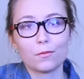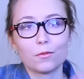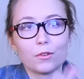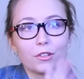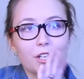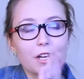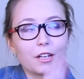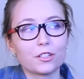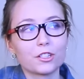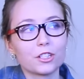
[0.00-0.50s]

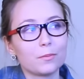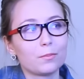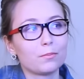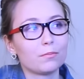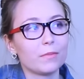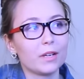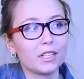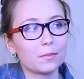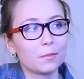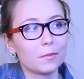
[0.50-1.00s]
which actually
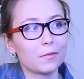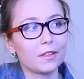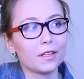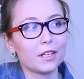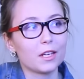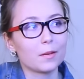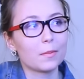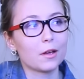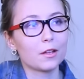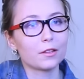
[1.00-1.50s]
makes me
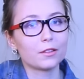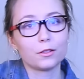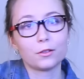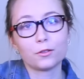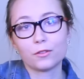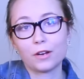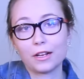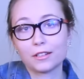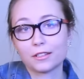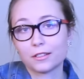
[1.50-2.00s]
think about the
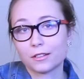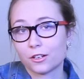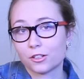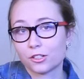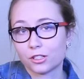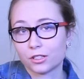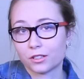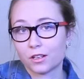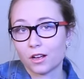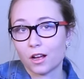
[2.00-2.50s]
grades that I
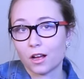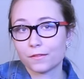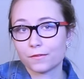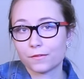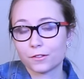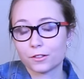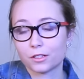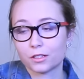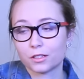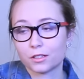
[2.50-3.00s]
just
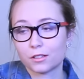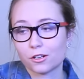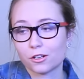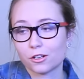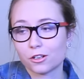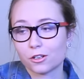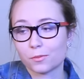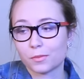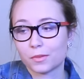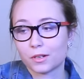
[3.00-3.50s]
got for this
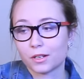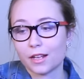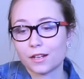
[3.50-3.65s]
term,